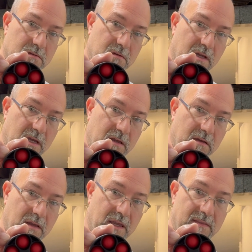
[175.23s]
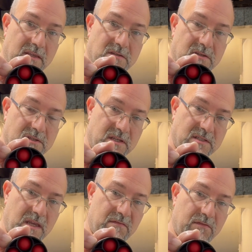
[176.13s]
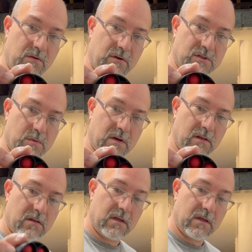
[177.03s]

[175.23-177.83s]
Okay, again, these are 684 as well.